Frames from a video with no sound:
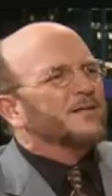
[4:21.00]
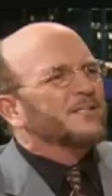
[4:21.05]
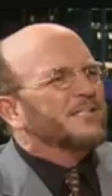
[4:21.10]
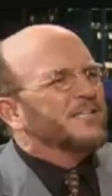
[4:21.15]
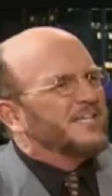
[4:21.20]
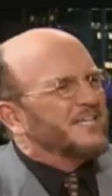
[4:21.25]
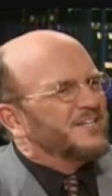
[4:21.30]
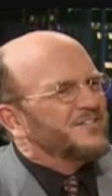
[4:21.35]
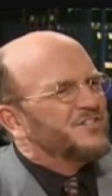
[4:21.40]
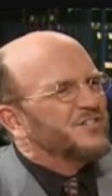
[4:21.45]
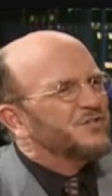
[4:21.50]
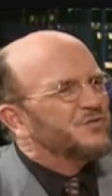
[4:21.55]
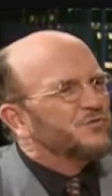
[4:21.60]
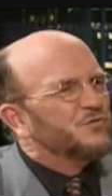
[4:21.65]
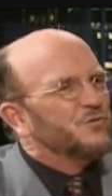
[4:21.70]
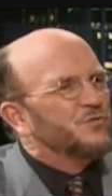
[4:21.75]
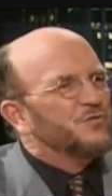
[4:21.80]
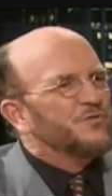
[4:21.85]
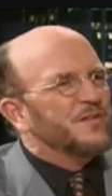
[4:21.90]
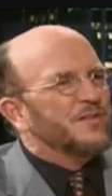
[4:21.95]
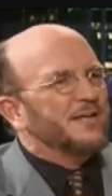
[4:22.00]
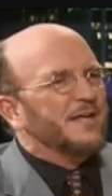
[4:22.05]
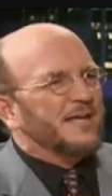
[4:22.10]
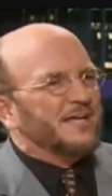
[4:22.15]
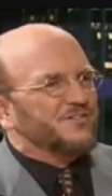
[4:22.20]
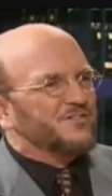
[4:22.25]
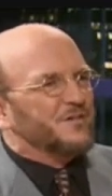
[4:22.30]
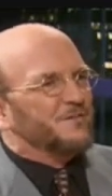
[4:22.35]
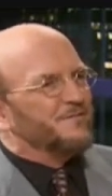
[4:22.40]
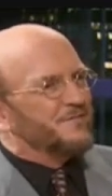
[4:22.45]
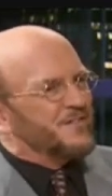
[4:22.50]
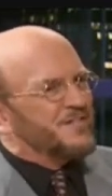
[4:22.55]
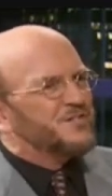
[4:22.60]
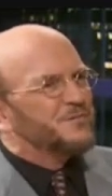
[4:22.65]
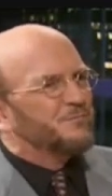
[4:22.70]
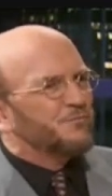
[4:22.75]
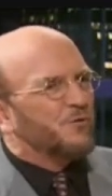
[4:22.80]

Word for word: Klee, is it true that as of this